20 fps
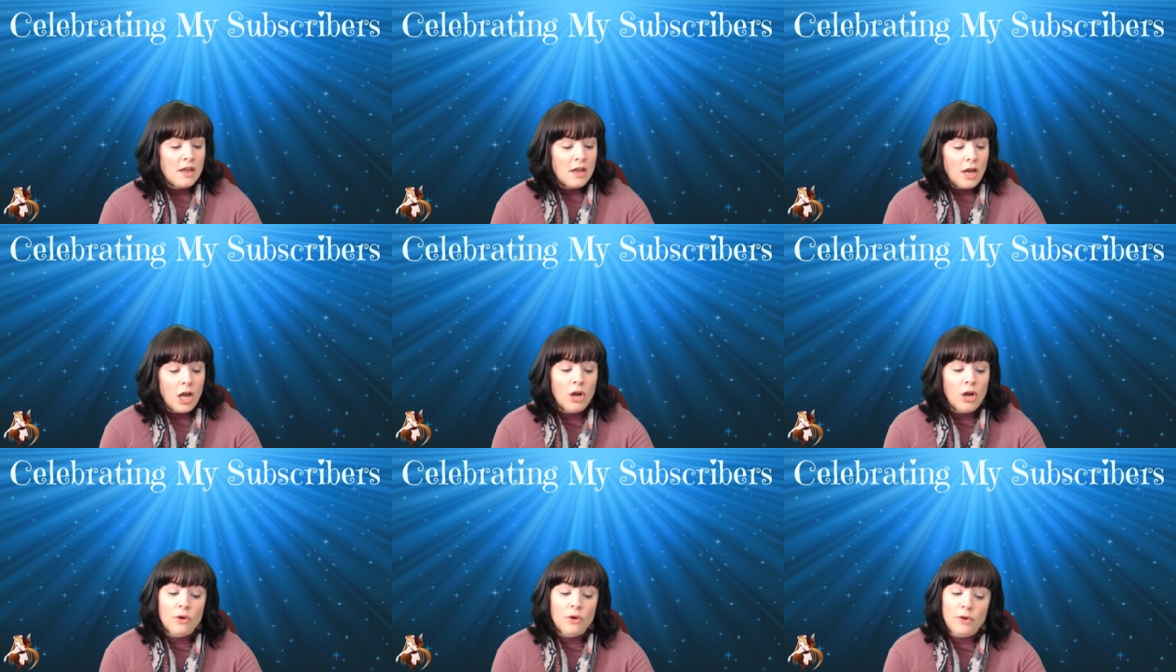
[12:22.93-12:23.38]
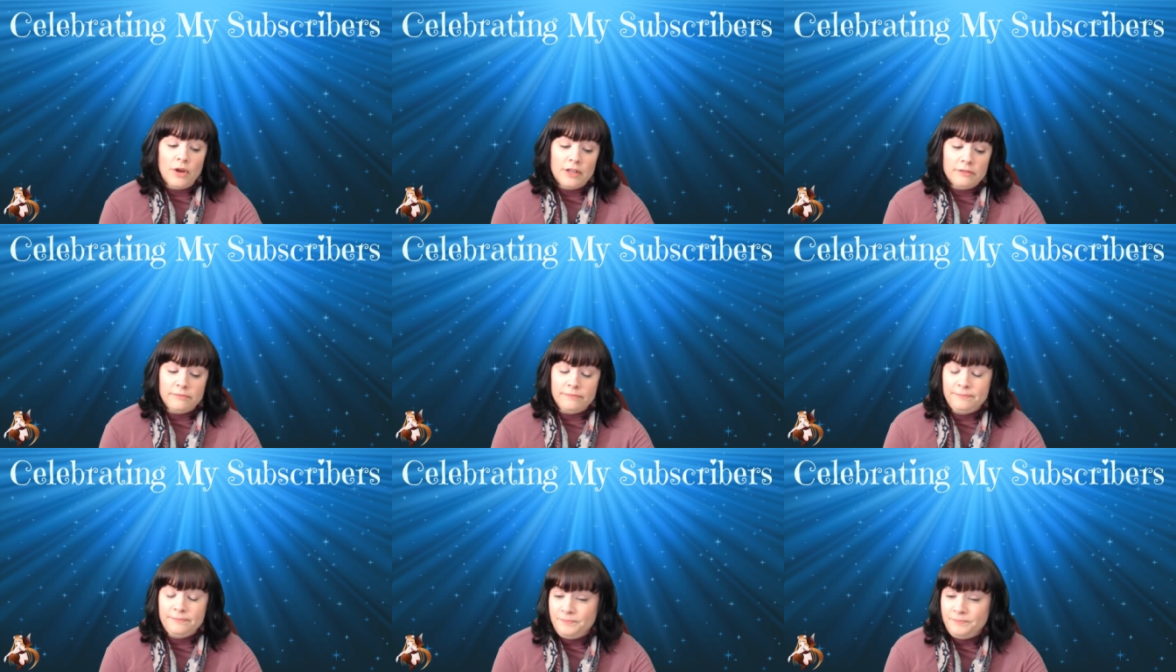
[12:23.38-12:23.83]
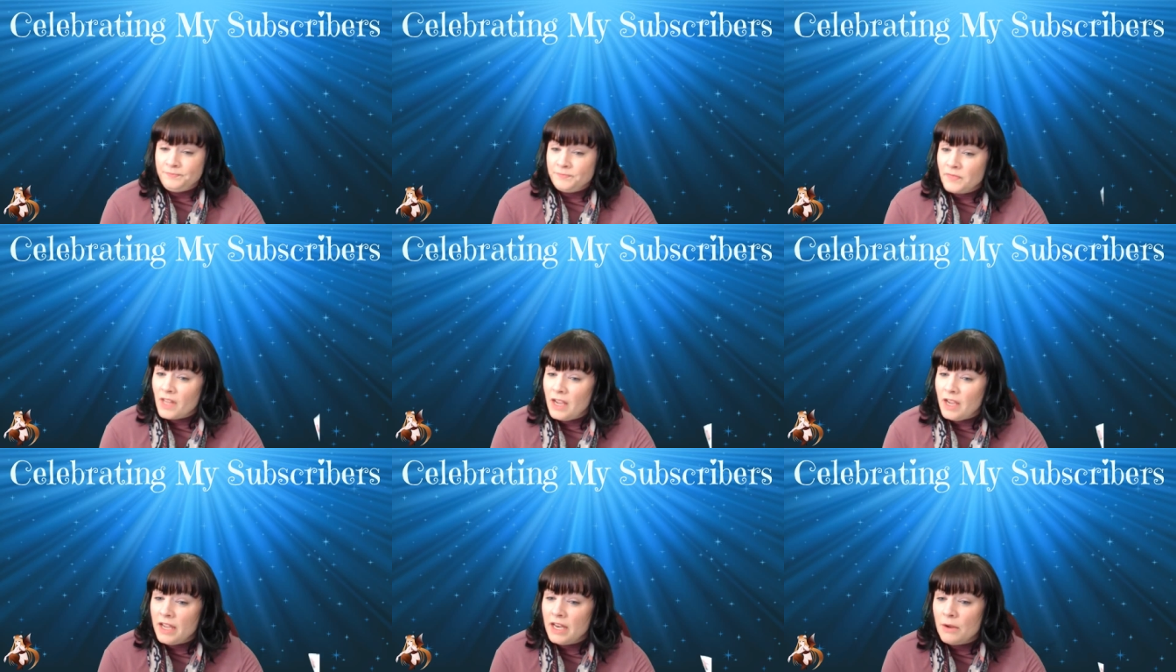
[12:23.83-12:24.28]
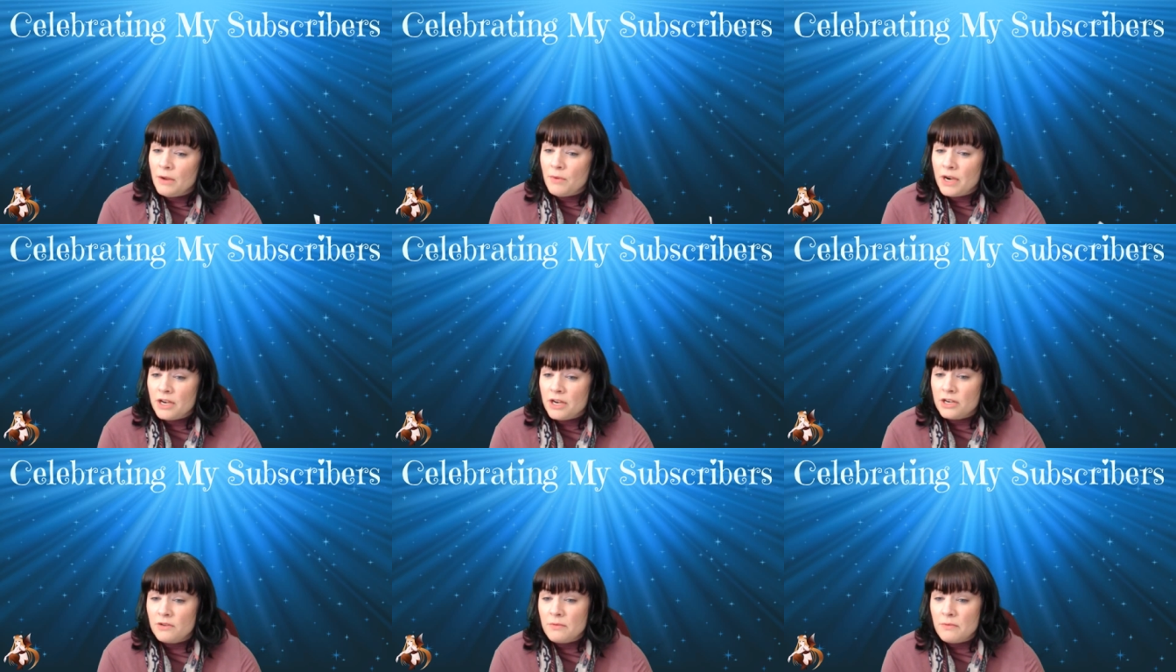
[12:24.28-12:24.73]
Oh, and I
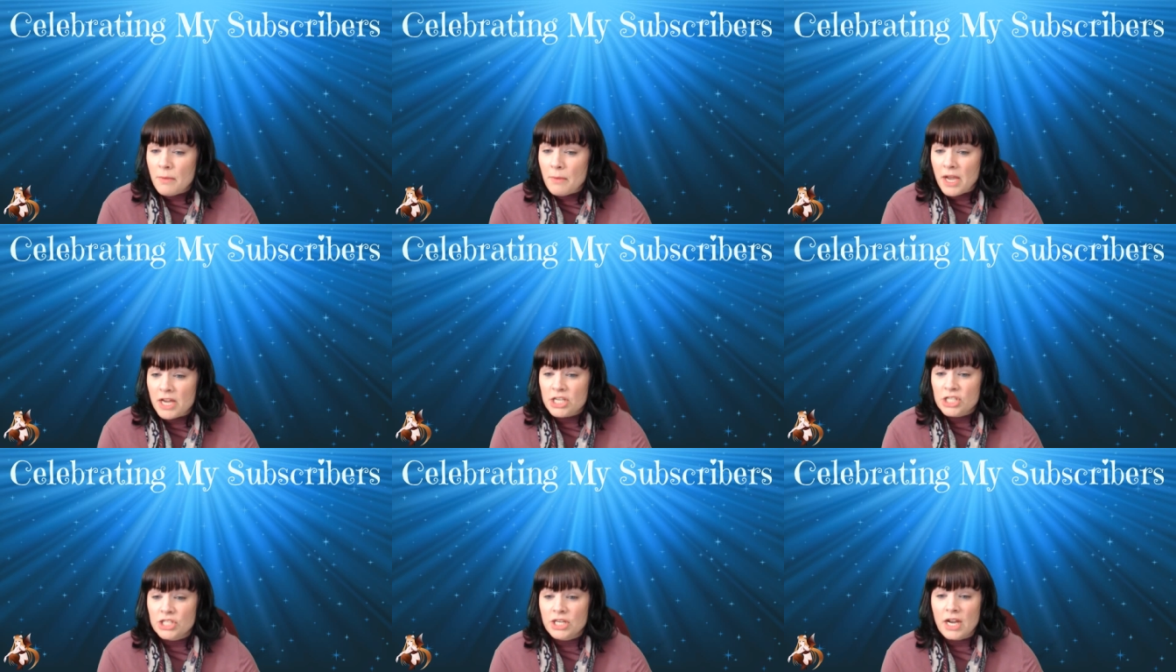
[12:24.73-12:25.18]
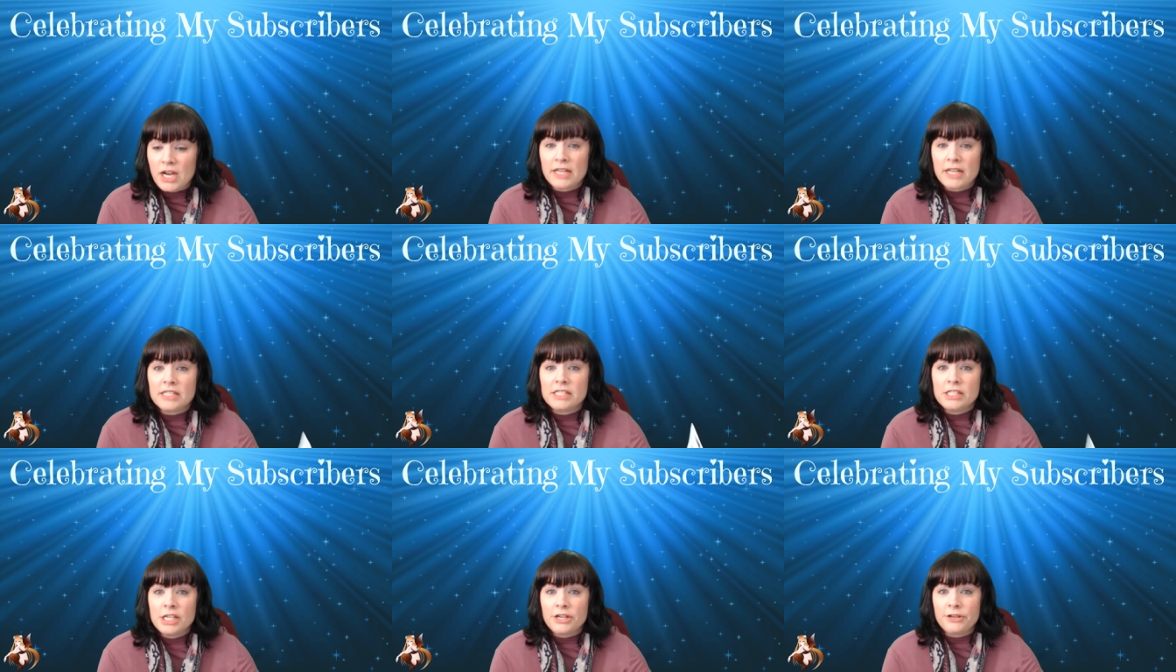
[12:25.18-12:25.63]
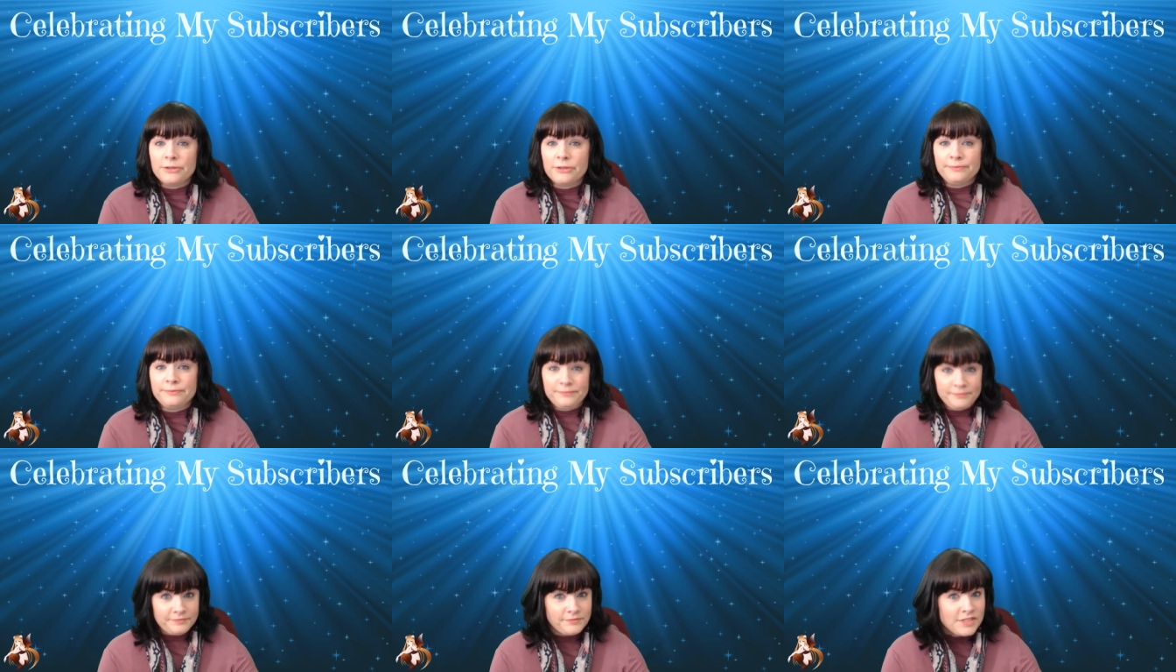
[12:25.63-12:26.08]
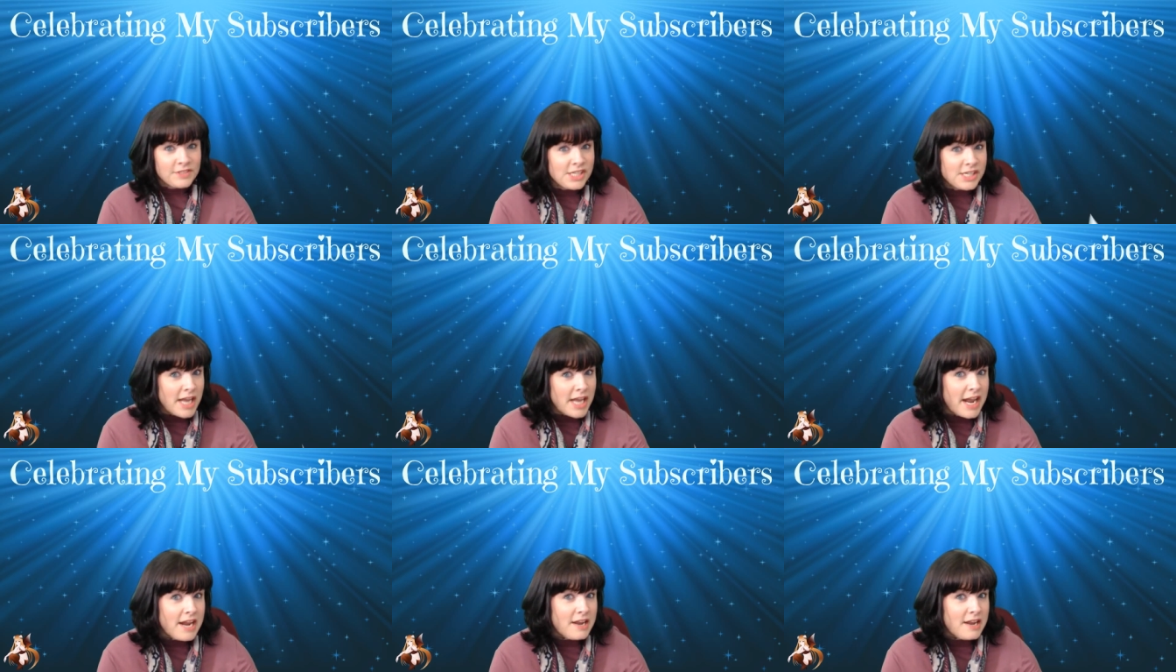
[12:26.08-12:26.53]
wanted to remind you guys too,
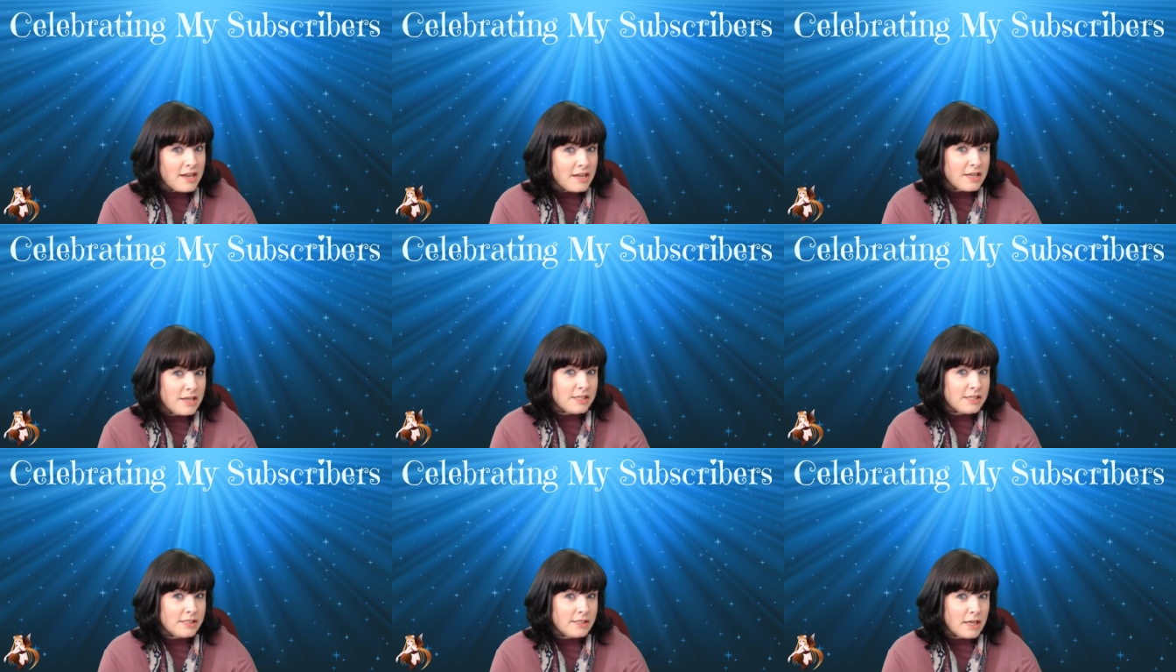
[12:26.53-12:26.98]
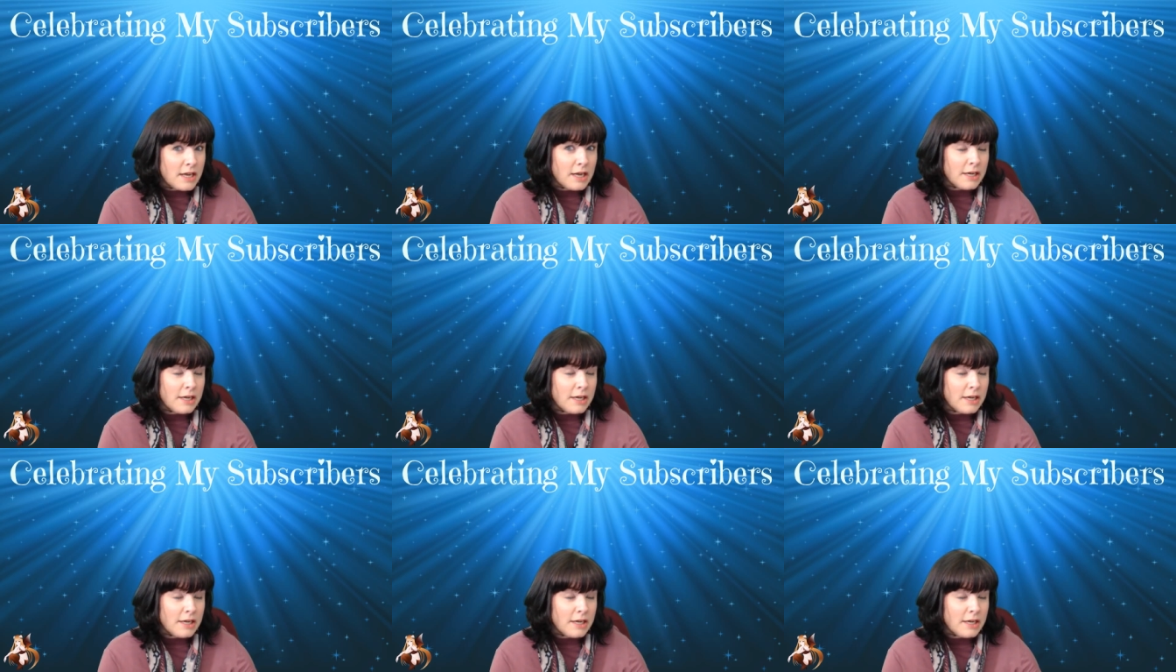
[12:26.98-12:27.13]
today is...